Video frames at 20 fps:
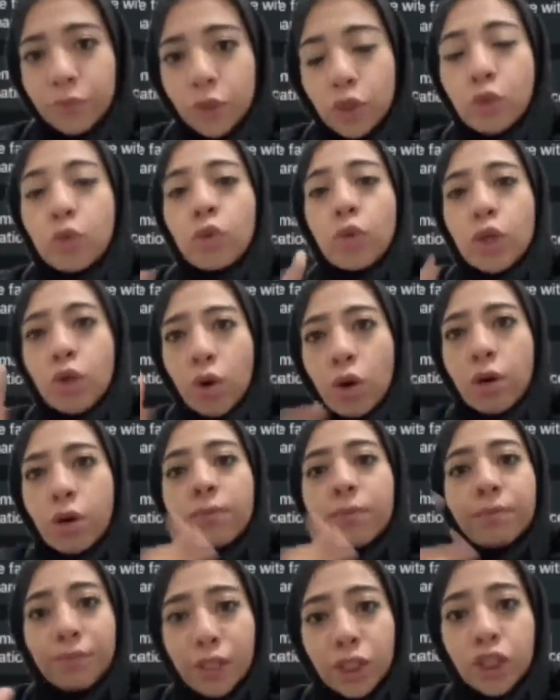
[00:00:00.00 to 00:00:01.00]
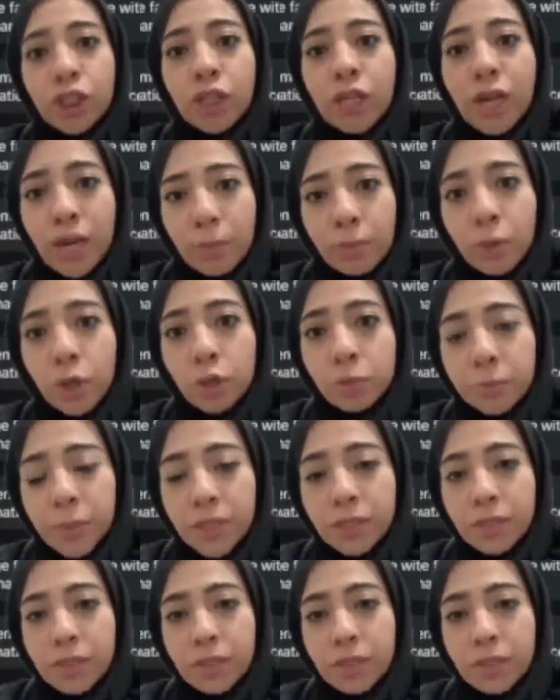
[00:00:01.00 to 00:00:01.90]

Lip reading: to your mission and purpose.